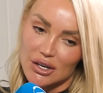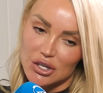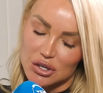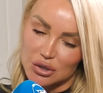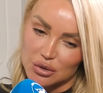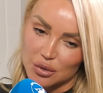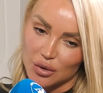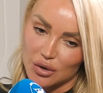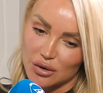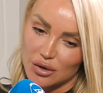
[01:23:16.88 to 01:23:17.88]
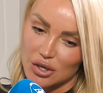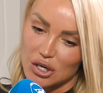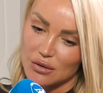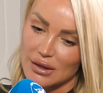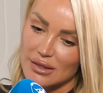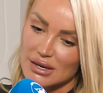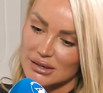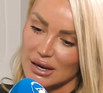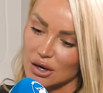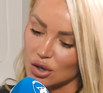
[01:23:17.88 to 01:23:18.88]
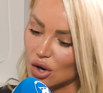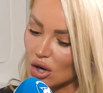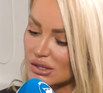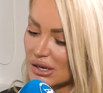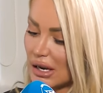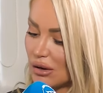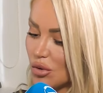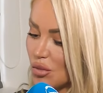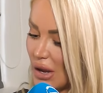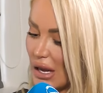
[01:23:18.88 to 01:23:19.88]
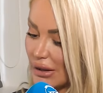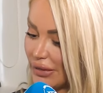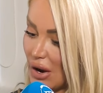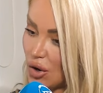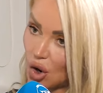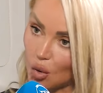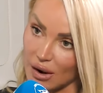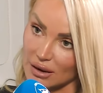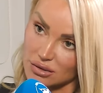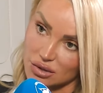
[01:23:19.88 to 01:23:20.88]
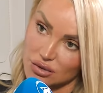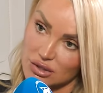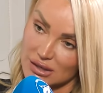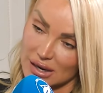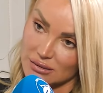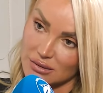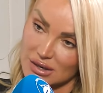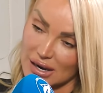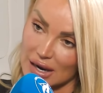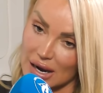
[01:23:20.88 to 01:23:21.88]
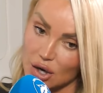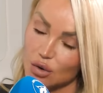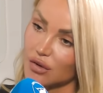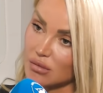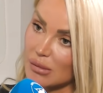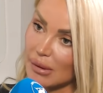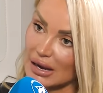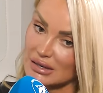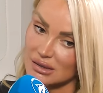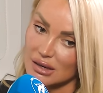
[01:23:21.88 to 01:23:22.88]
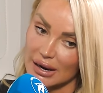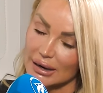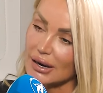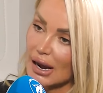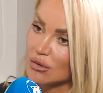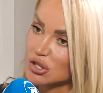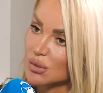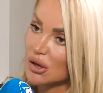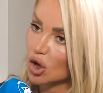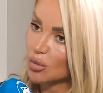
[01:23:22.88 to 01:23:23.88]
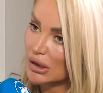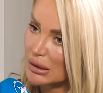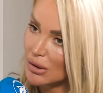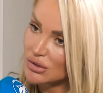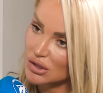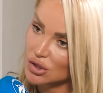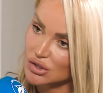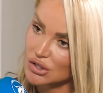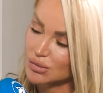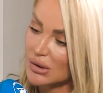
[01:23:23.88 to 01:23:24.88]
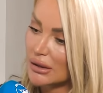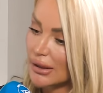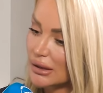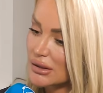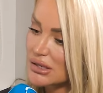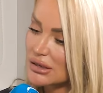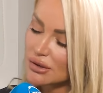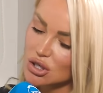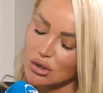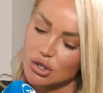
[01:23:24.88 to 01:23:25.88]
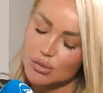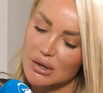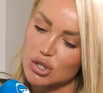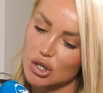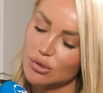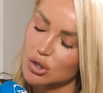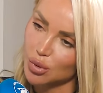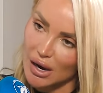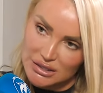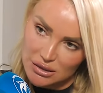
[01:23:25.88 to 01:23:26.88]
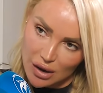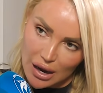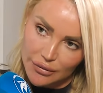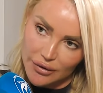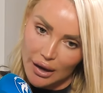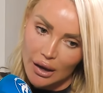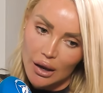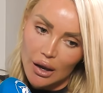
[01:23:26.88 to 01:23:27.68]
you you're in this like nocturnal world that no one else understands. And I know for me personally, like now I speak openly about it because there's been like the TV show, there's been so much press around it